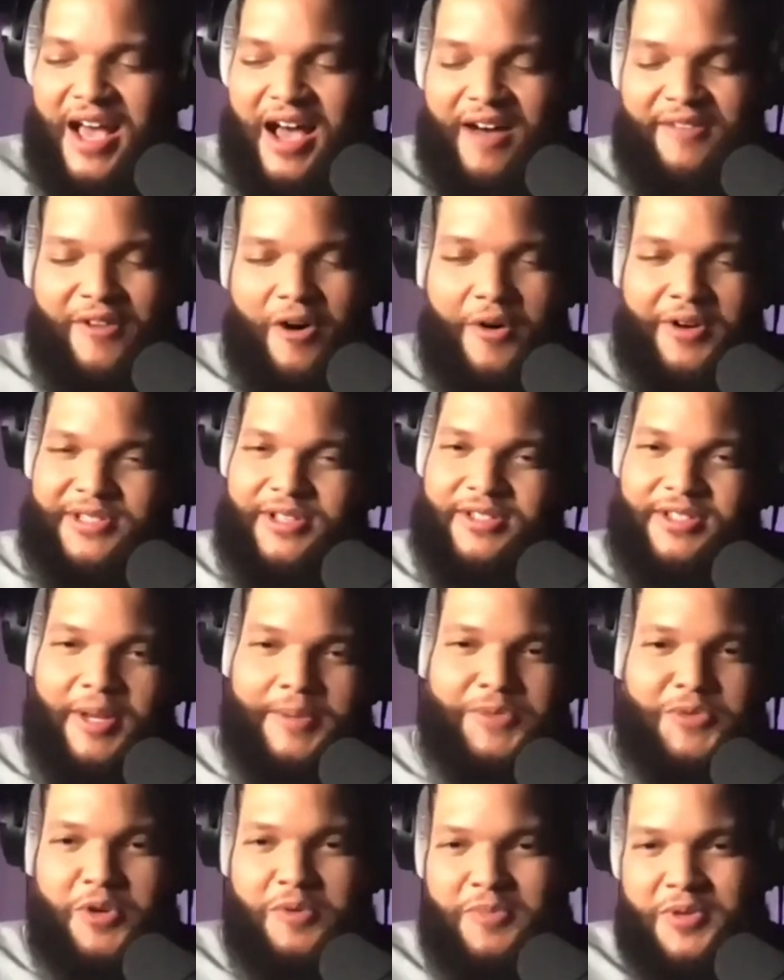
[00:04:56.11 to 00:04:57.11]
I've always looked
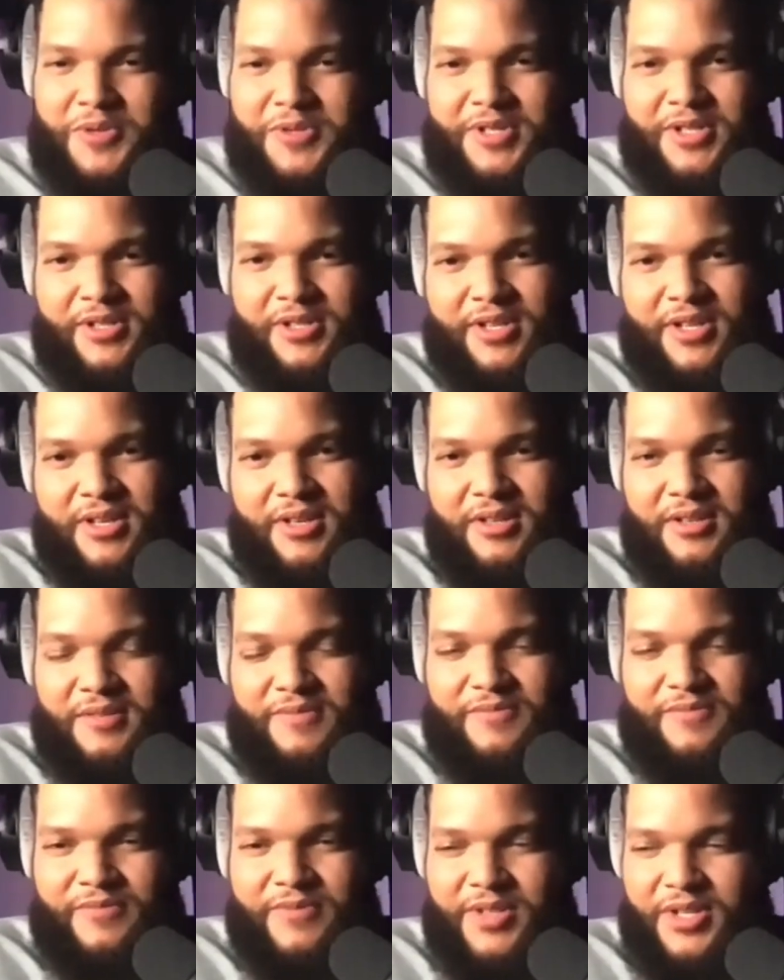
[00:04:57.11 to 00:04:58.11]
up to him musically,
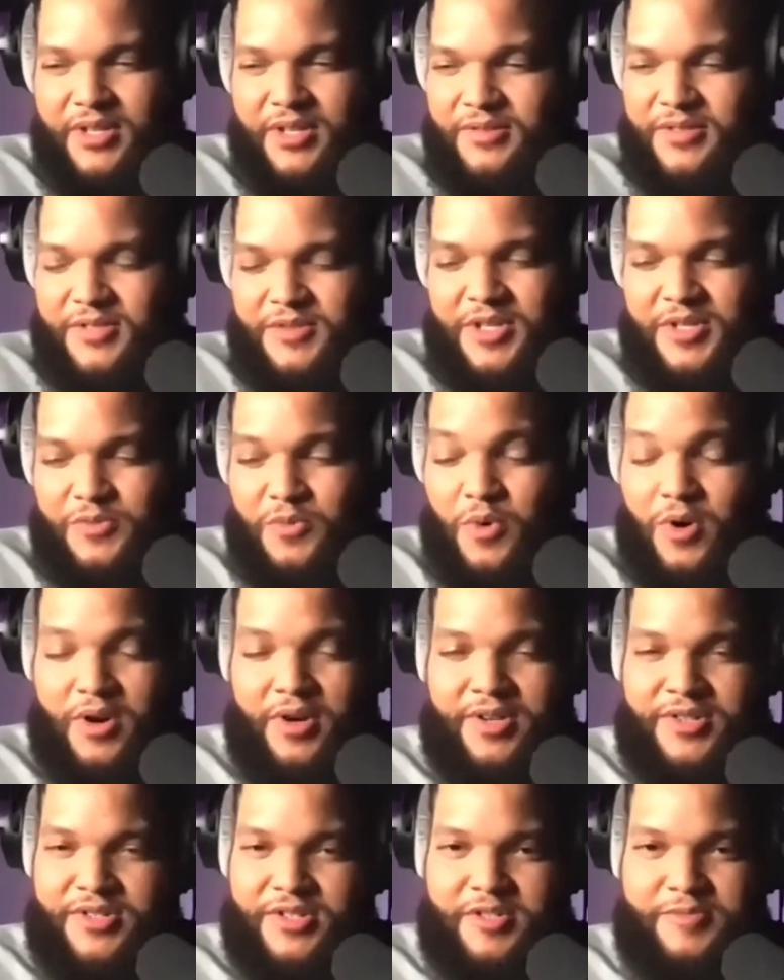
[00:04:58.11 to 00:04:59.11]
and his
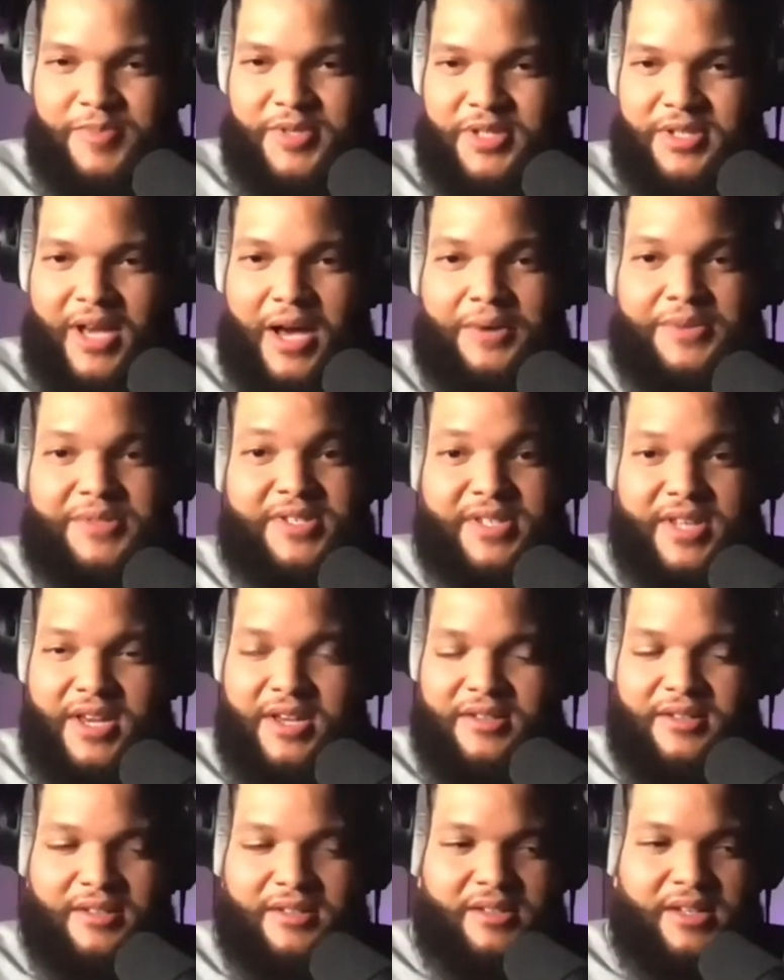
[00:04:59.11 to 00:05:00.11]
work has just been
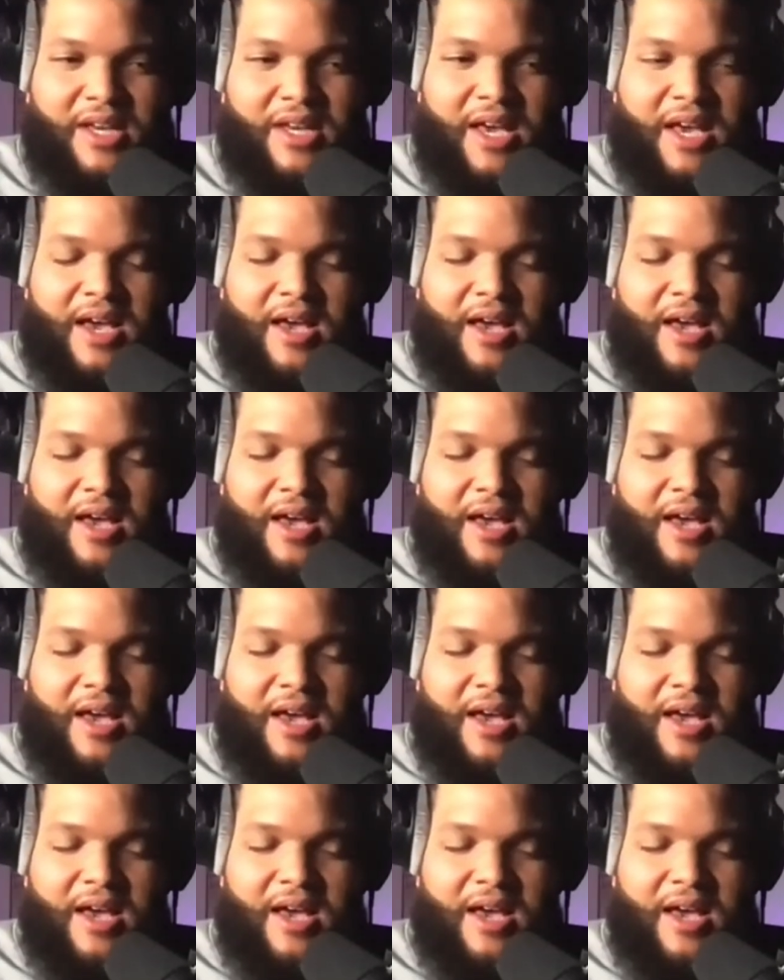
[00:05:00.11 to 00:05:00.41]
outstanding.